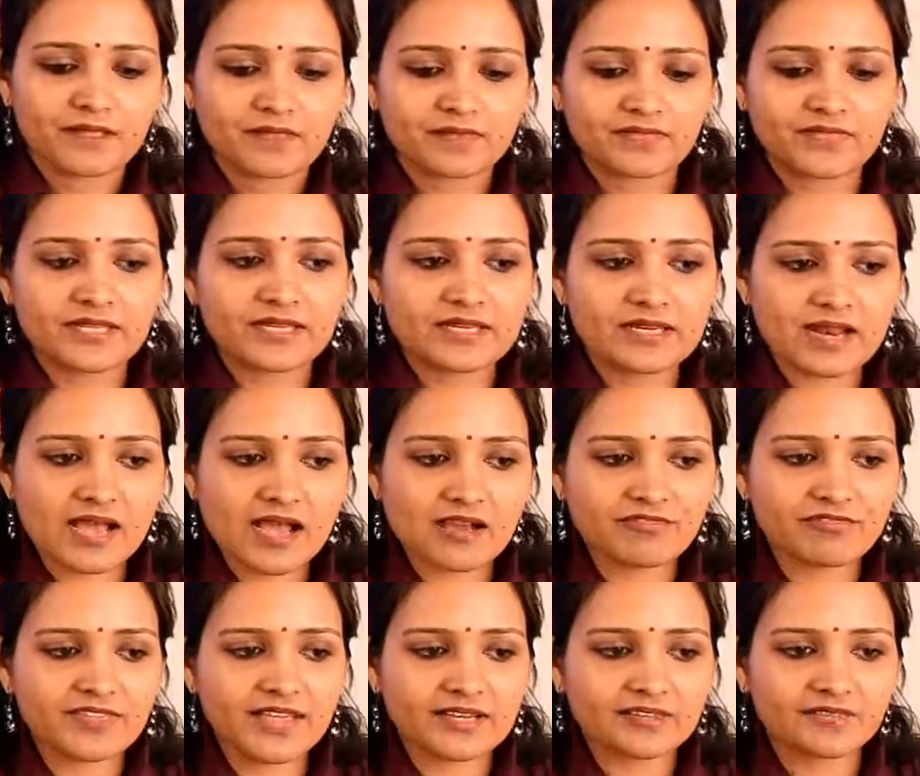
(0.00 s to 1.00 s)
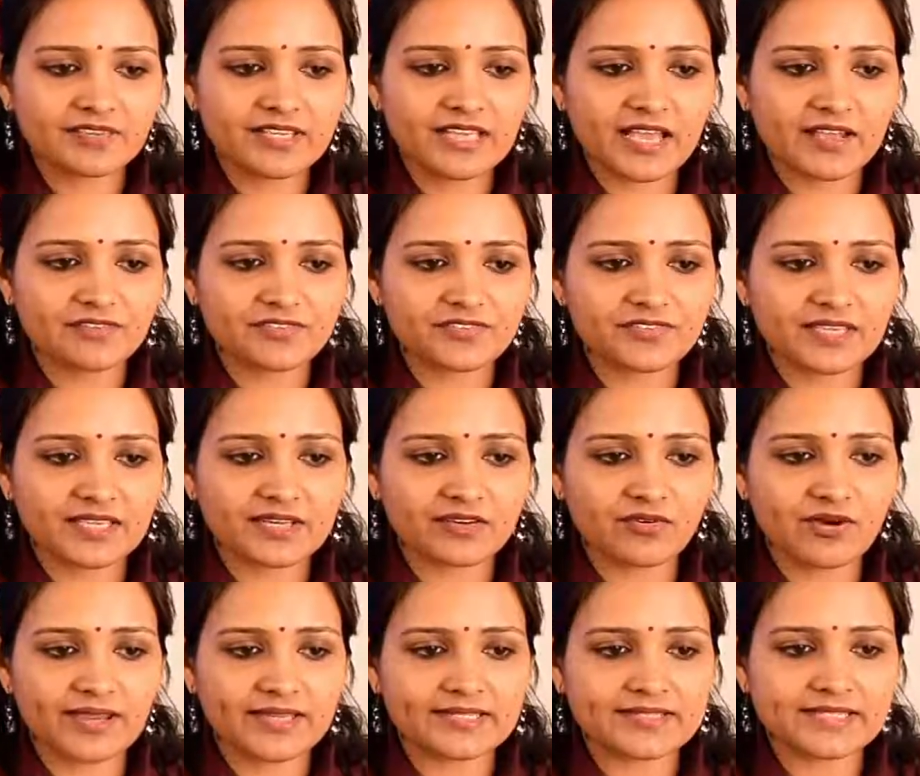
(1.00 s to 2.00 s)
the graph that we have seen
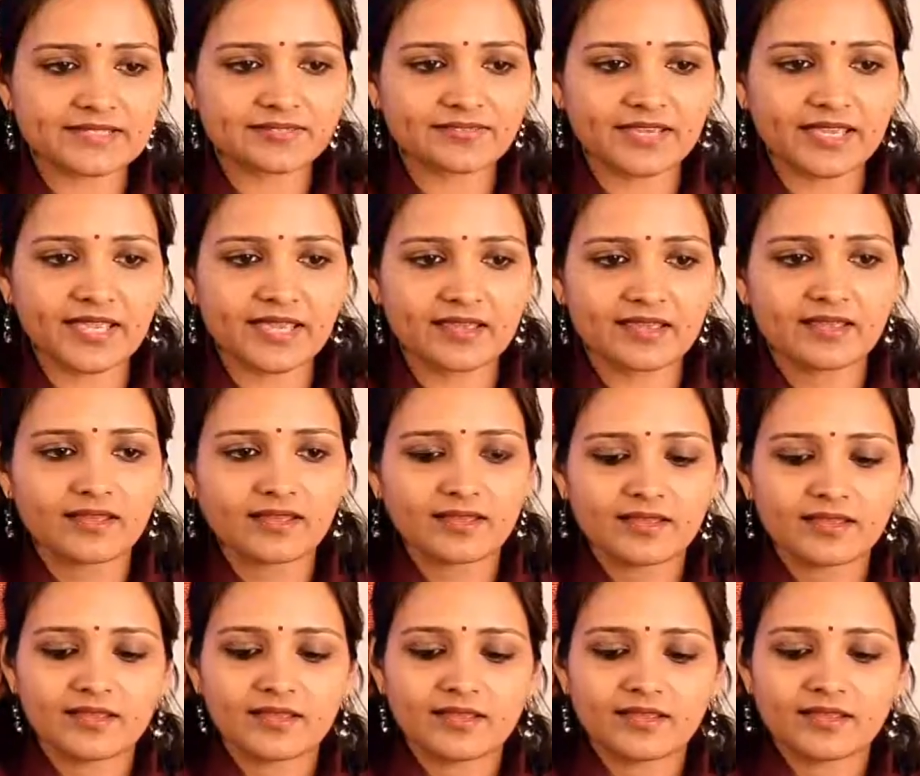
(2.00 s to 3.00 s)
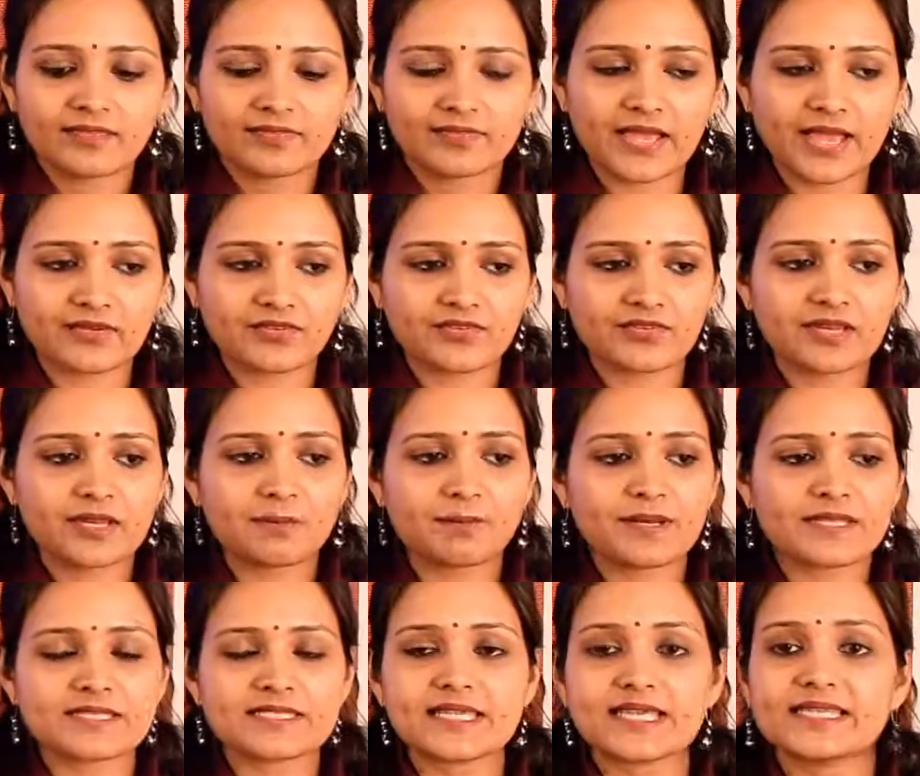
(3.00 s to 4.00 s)
right away, that
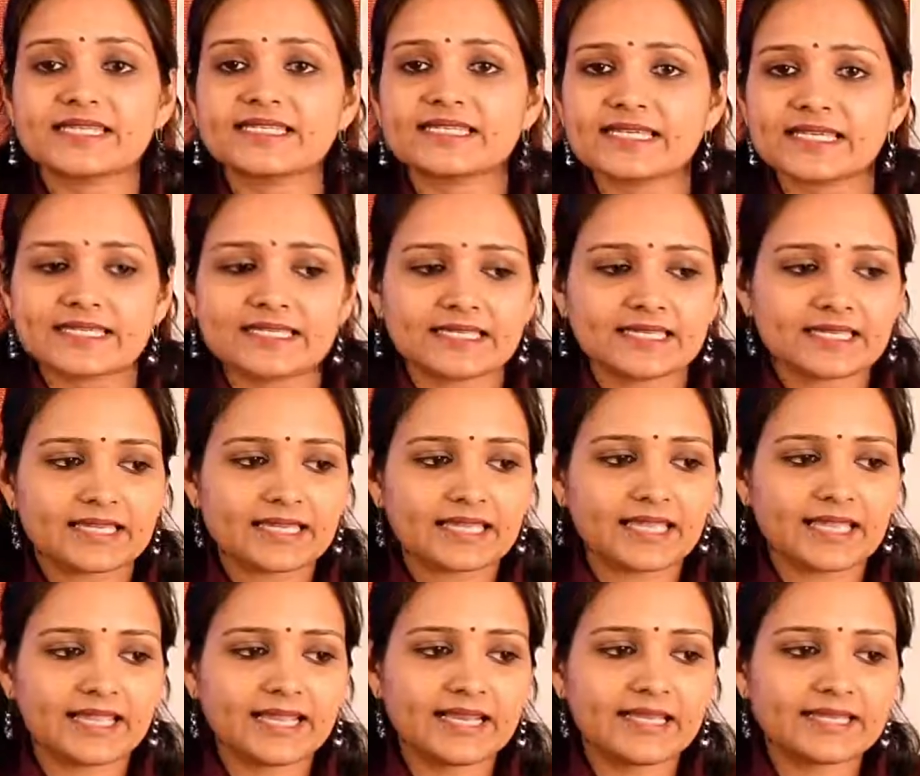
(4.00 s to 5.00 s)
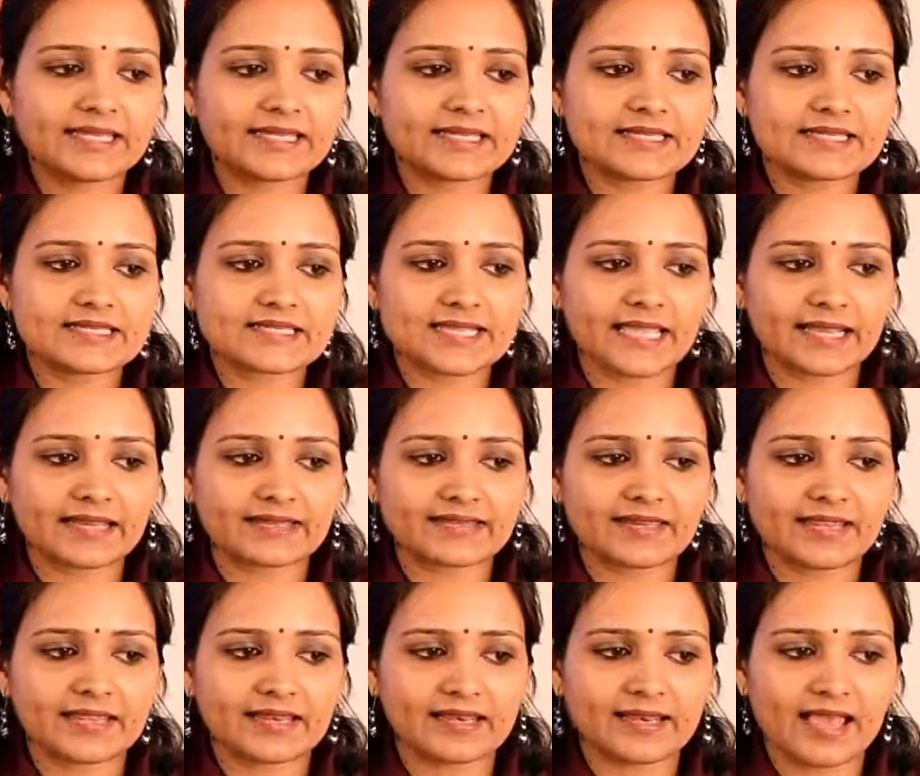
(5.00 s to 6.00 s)
represented
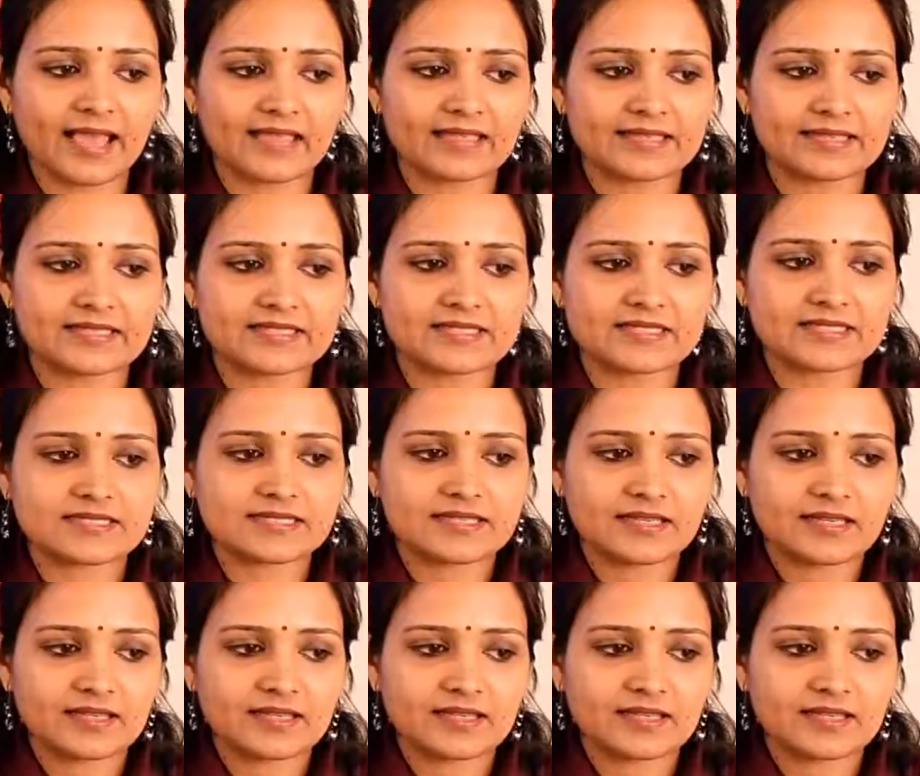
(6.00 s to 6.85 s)
intersecting lines.